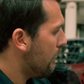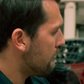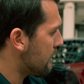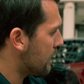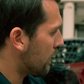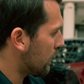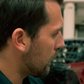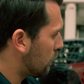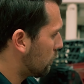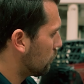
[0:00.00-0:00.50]

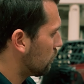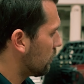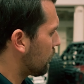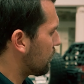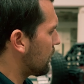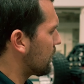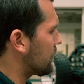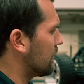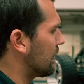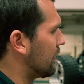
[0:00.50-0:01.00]
Very cool,
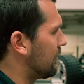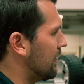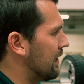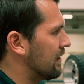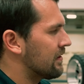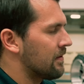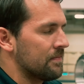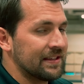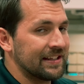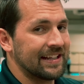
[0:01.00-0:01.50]
especially
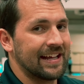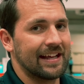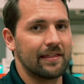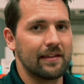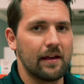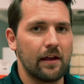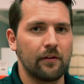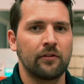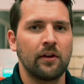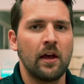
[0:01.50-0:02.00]
seeing something
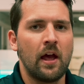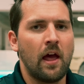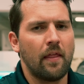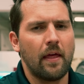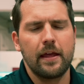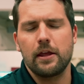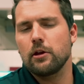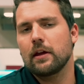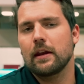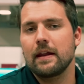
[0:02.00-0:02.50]
like this
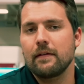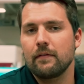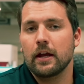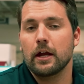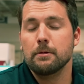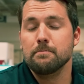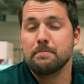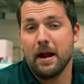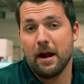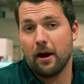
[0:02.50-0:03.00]
that you could
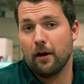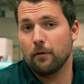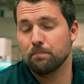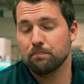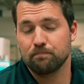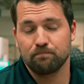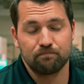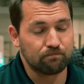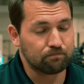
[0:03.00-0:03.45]
even compare